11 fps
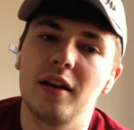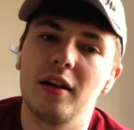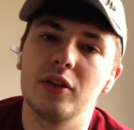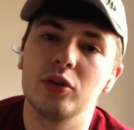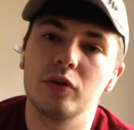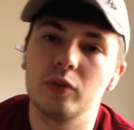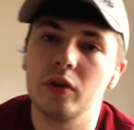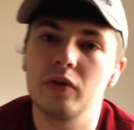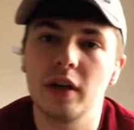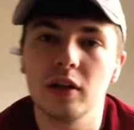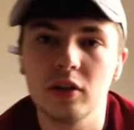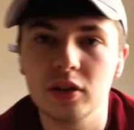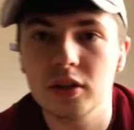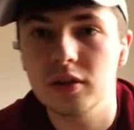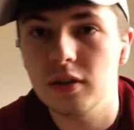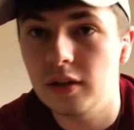So if you want fat
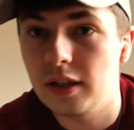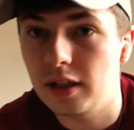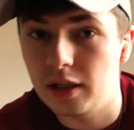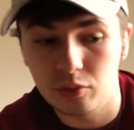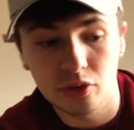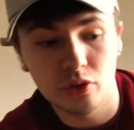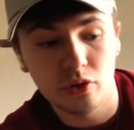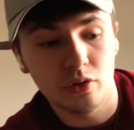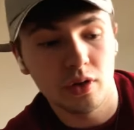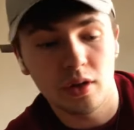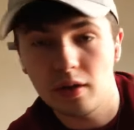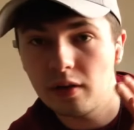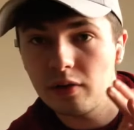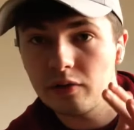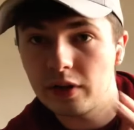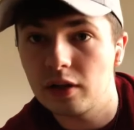loss, then I will do
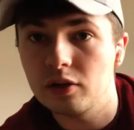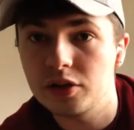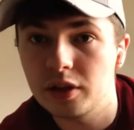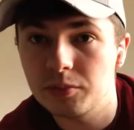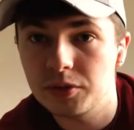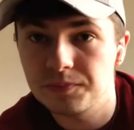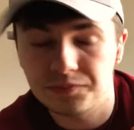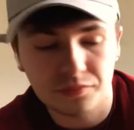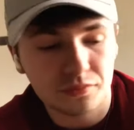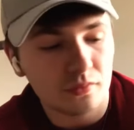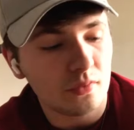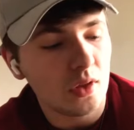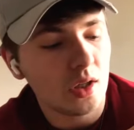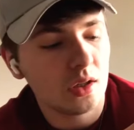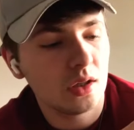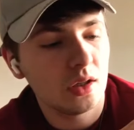fat loss tips.
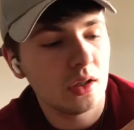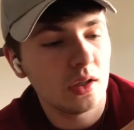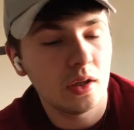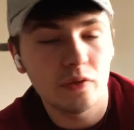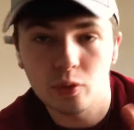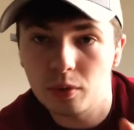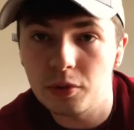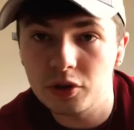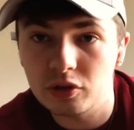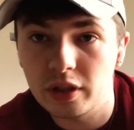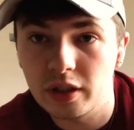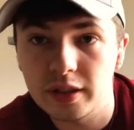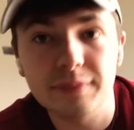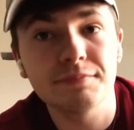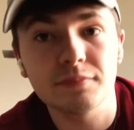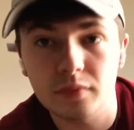If you want muscle gaining,
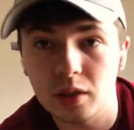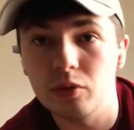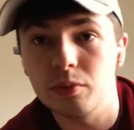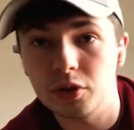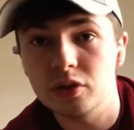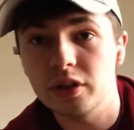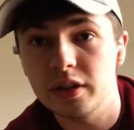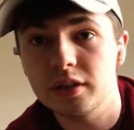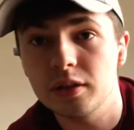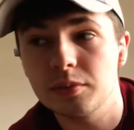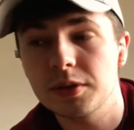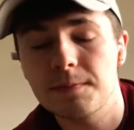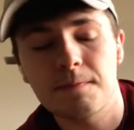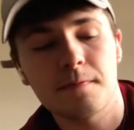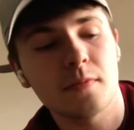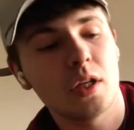I'll do muscle gaining tips
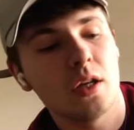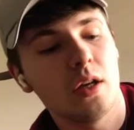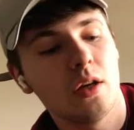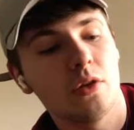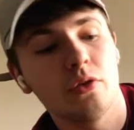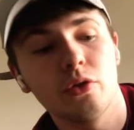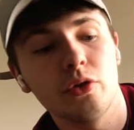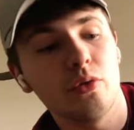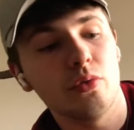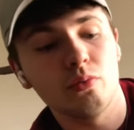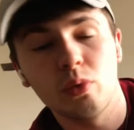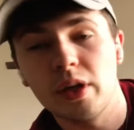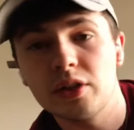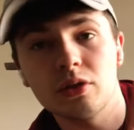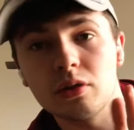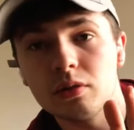through
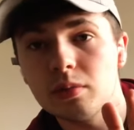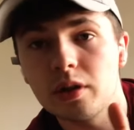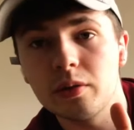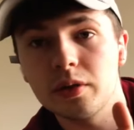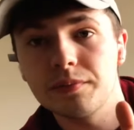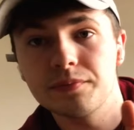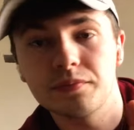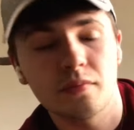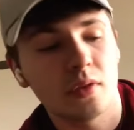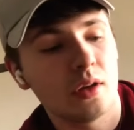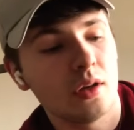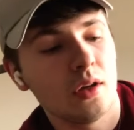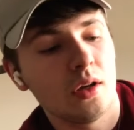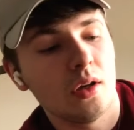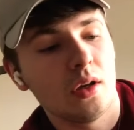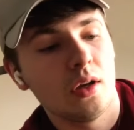weights or body weight.
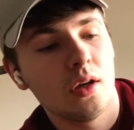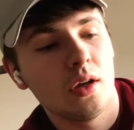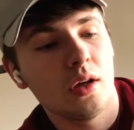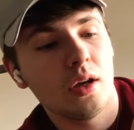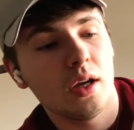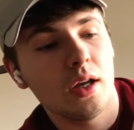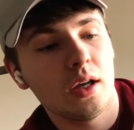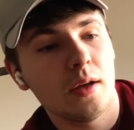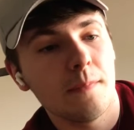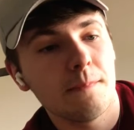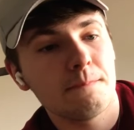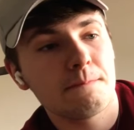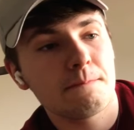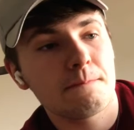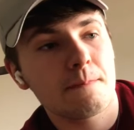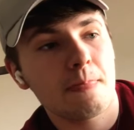I
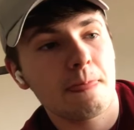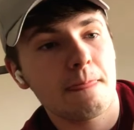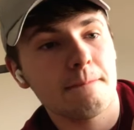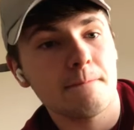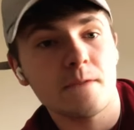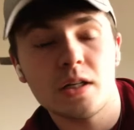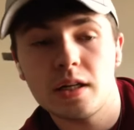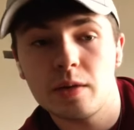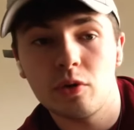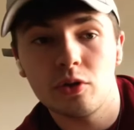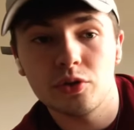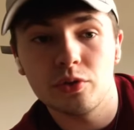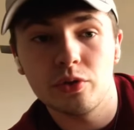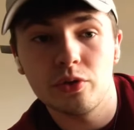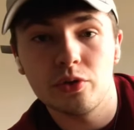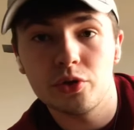will also
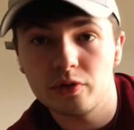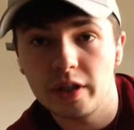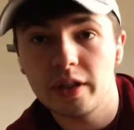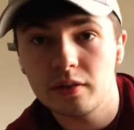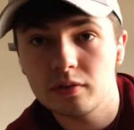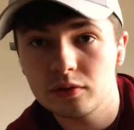do training.